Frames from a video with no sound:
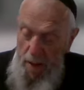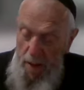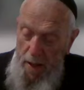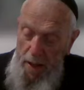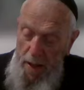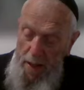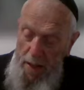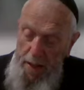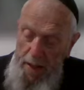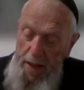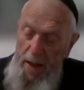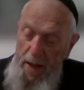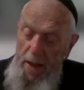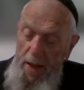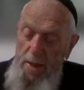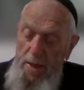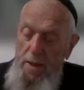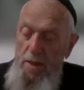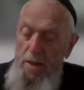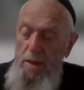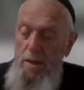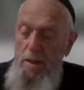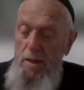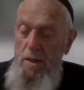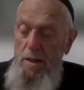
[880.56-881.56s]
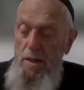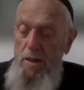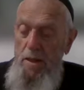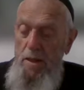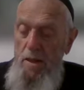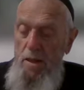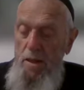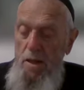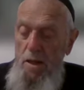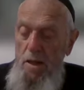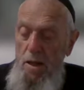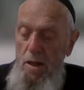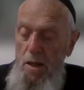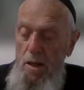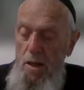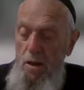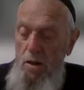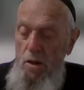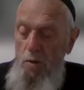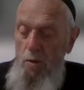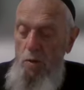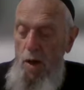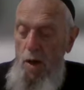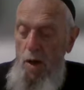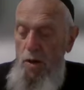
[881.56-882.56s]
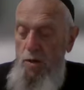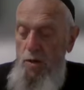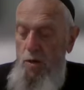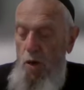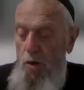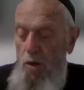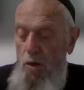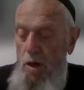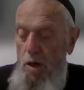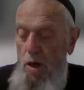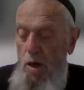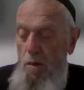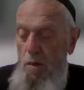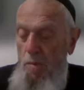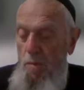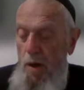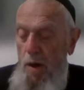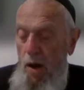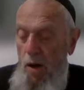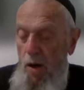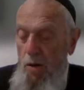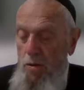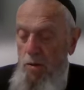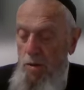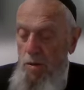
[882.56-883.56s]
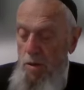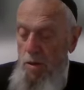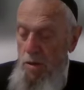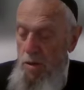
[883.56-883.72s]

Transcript: Again, we are talking about